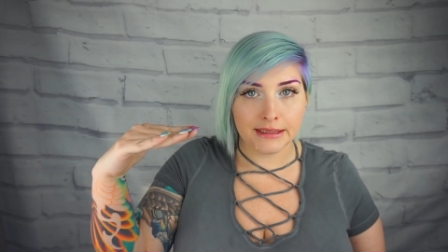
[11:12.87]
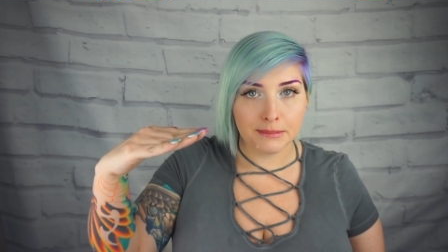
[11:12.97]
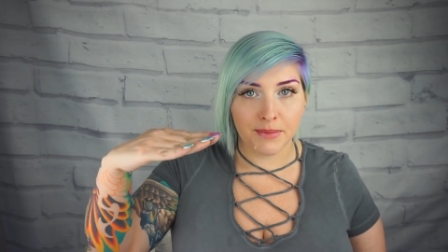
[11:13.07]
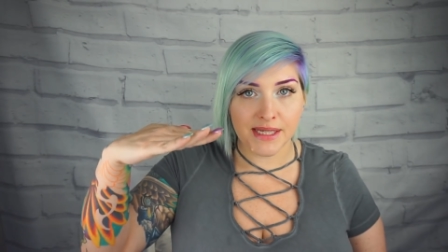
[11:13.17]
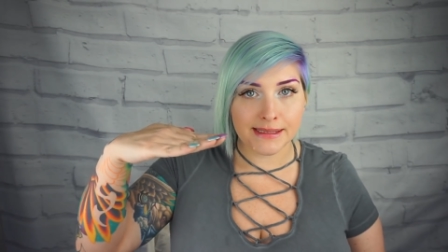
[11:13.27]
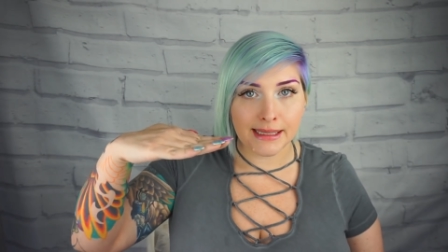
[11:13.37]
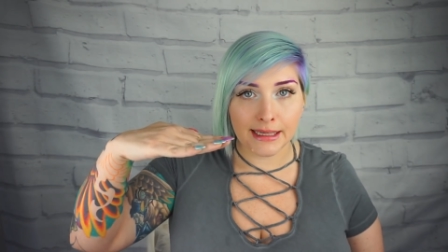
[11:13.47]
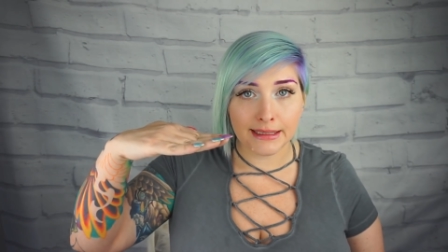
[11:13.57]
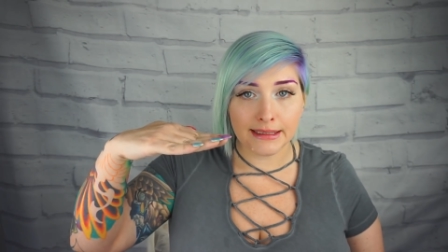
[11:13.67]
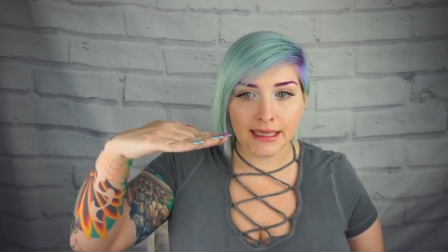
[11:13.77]

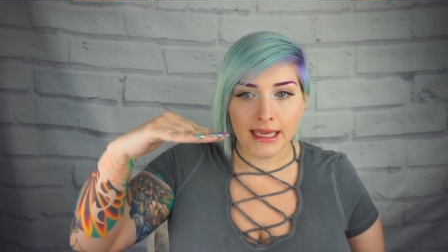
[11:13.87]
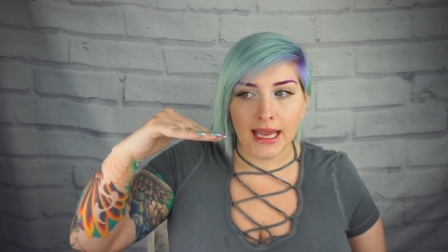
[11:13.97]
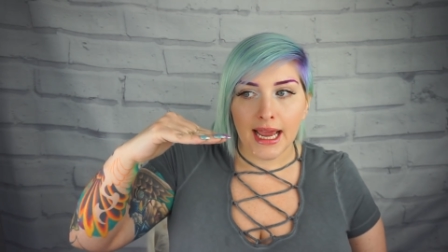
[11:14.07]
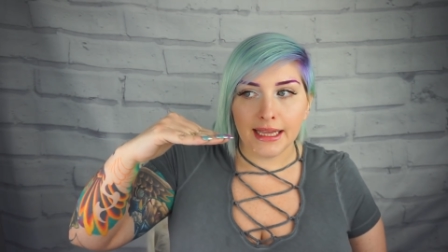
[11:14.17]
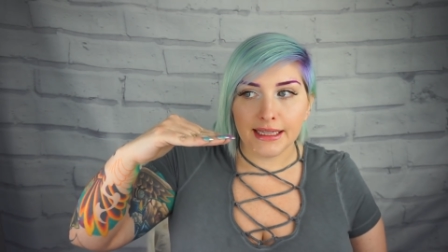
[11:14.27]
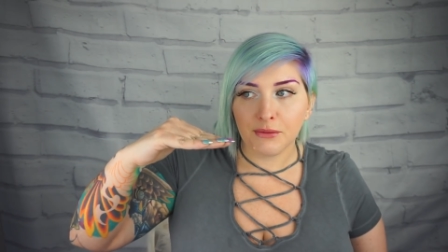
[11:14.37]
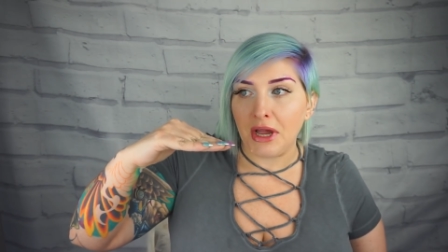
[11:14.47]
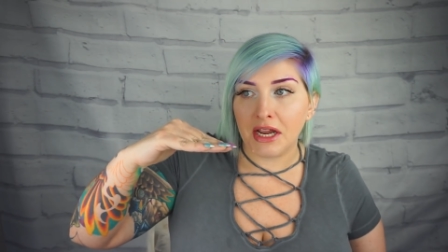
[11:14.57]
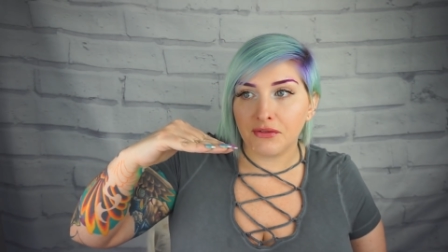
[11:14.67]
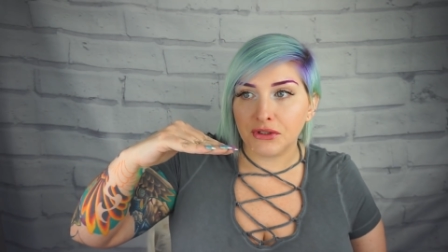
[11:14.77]
baseline, and then
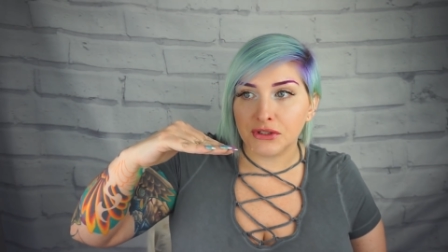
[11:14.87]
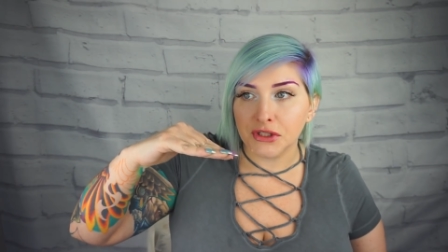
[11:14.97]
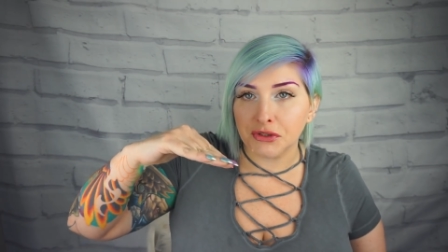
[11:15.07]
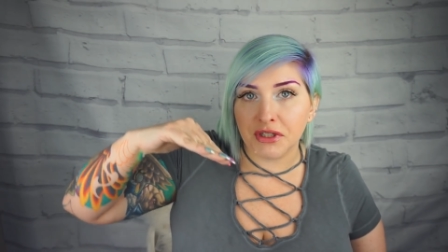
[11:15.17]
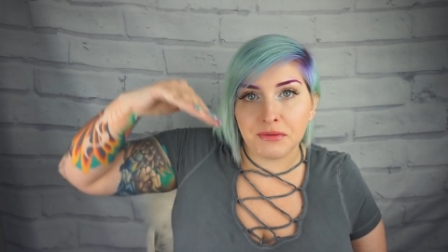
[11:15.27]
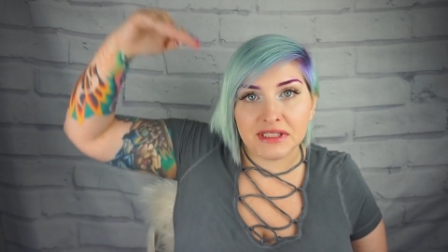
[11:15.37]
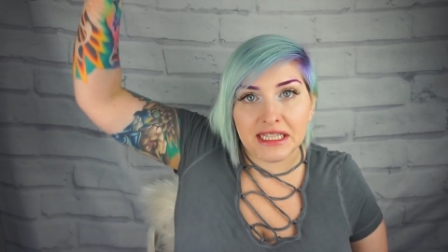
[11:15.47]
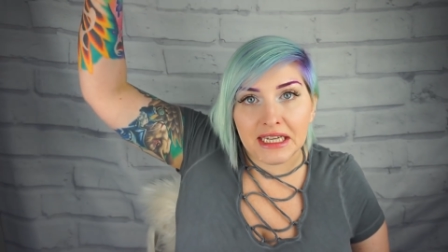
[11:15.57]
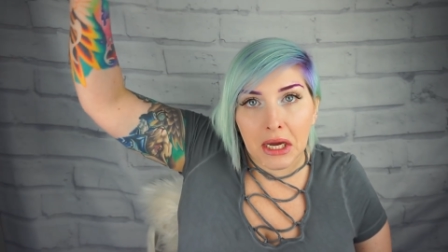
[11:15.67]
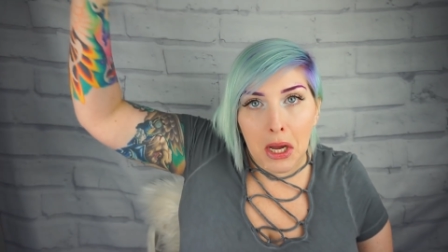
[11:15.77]
right after surgery it was
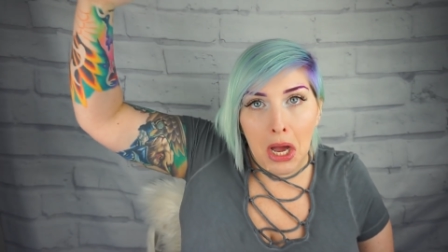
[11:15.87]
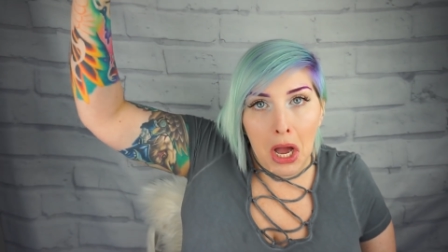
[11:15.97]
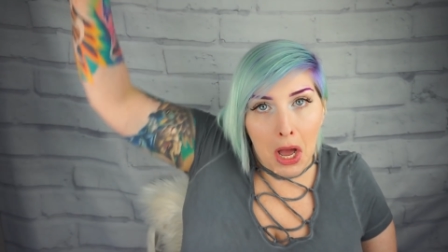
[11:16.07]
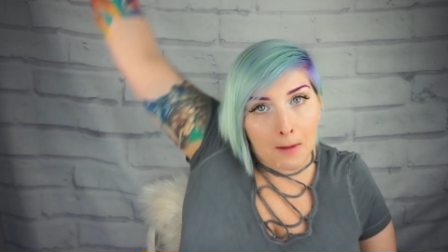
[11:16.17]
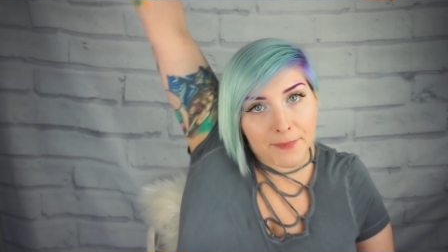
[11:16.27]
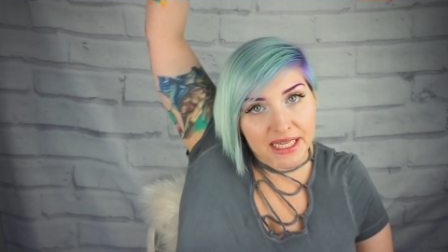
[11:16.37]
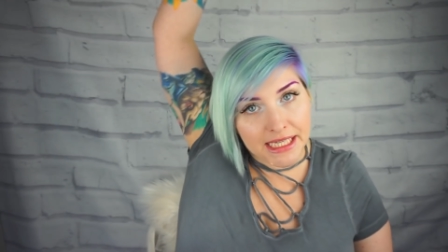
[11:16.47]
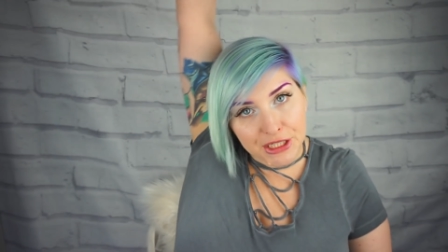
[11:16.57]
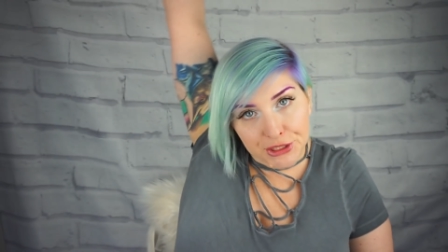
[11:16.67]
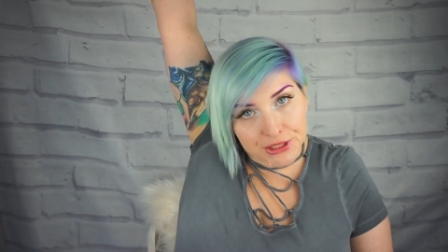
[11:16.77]
like up
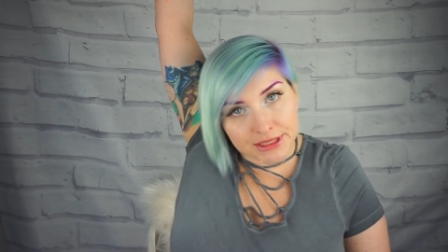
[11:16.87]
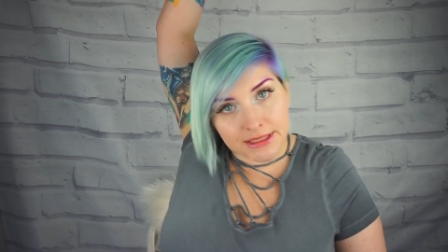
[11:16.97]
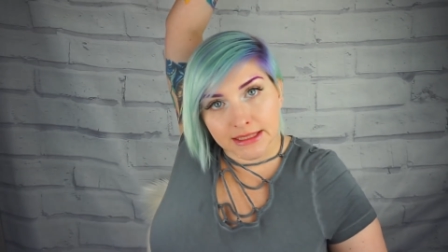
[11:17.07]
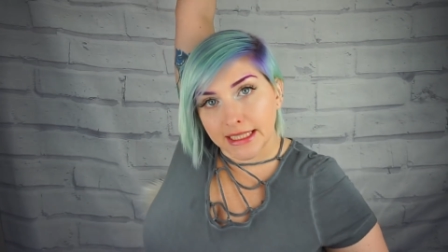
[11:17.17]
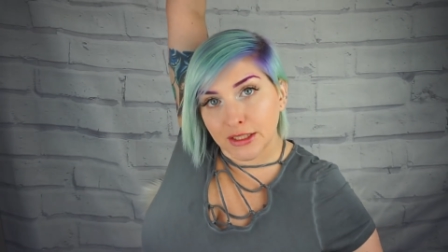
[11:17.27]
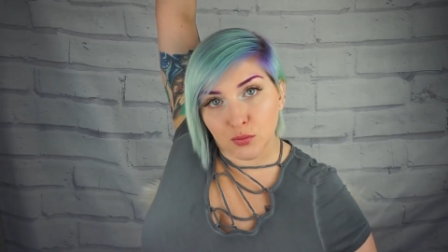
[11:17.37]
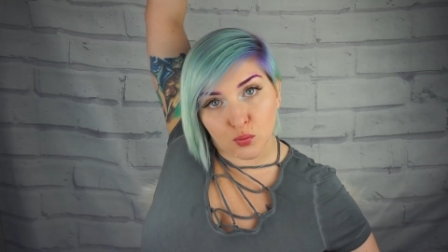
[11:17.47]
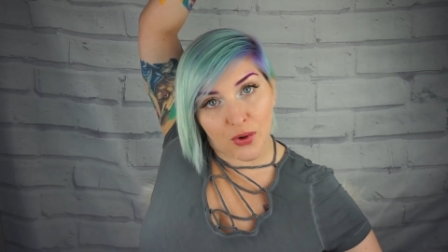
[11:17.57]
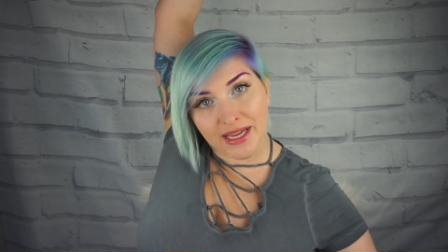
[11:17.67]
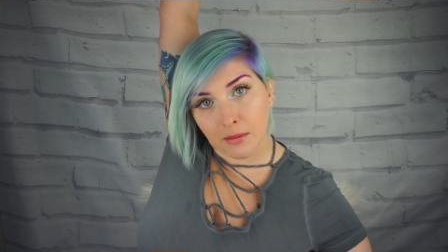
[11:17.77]
here, like
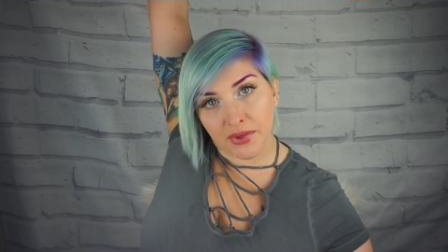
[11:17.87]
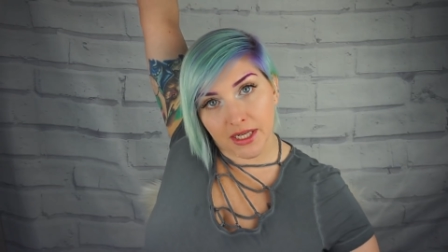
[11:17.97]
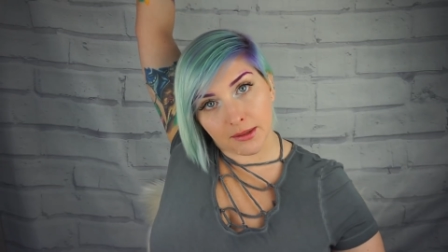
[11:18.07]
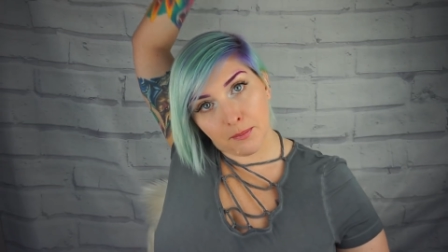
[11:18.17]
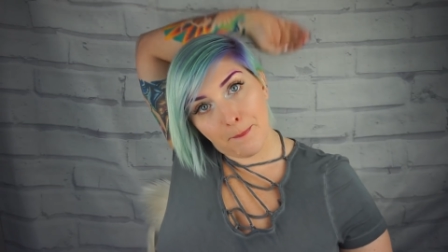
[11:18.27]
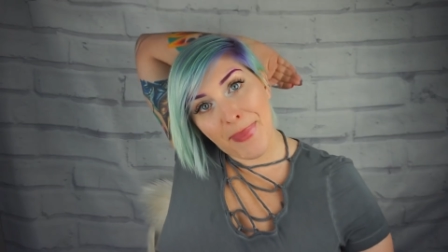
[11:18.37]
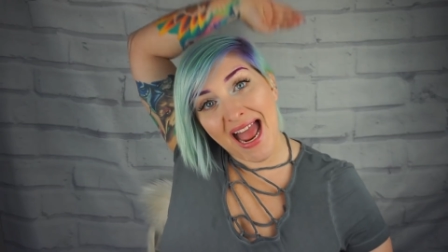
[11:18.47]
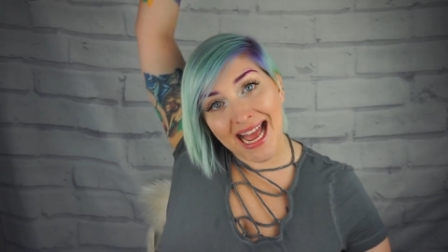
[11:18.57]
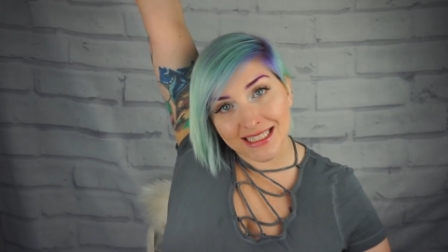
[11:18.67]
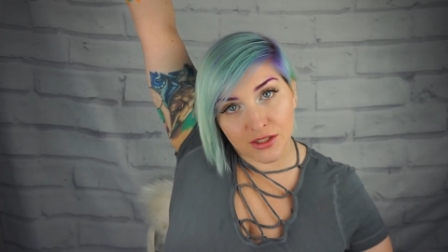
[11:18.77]
way up here,
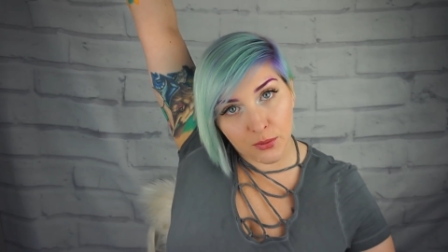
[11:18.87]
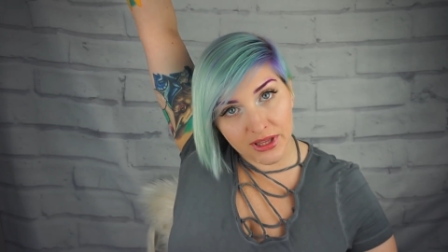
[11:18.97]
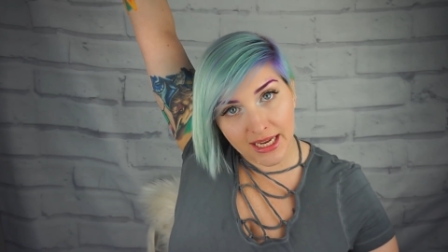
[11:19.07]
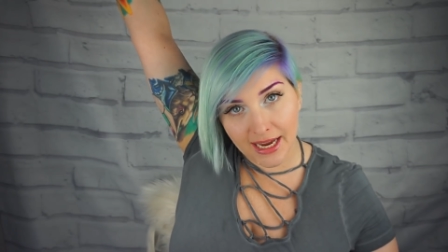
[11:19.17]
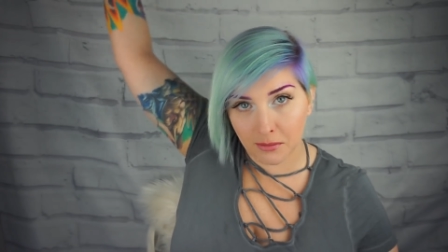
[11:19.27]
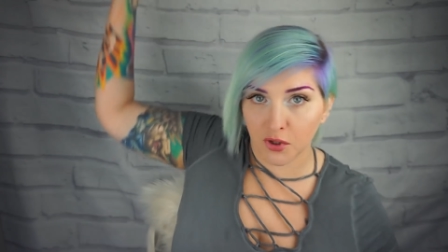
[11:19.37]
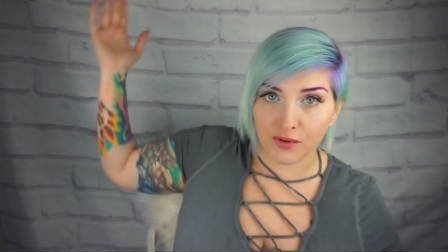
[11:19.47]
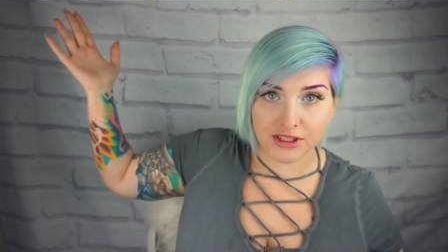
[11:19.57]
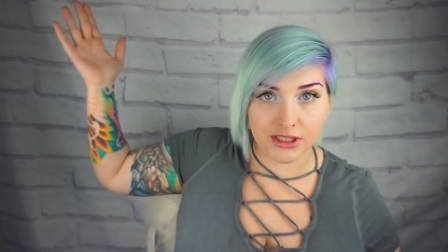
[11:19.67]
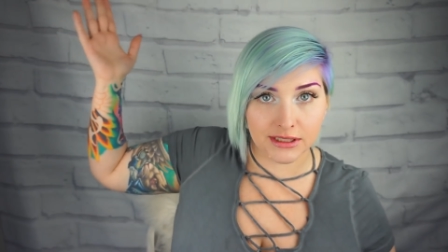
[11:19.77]
past where the camera
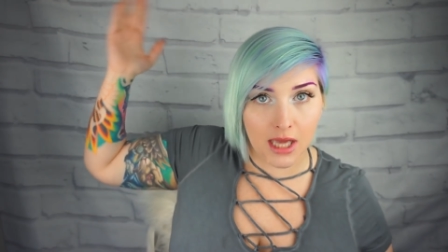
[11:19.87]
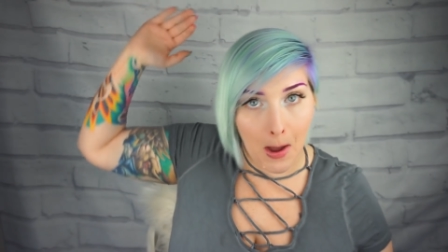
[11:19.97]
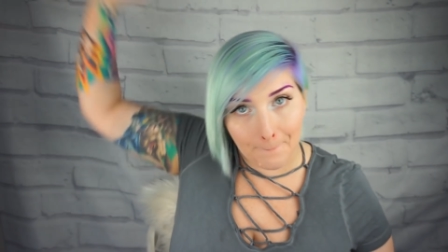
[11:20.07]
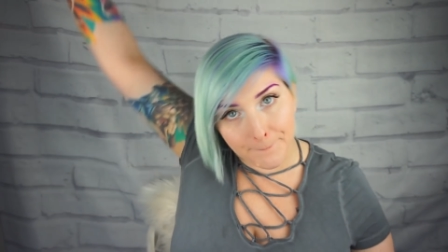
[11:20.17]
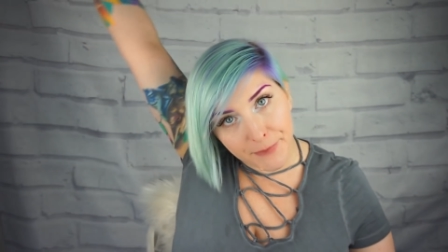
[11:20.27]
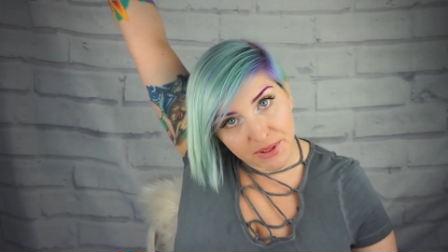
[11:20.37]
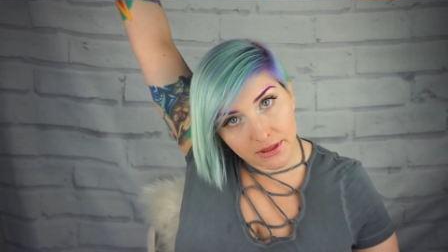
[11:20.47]
reaches, up.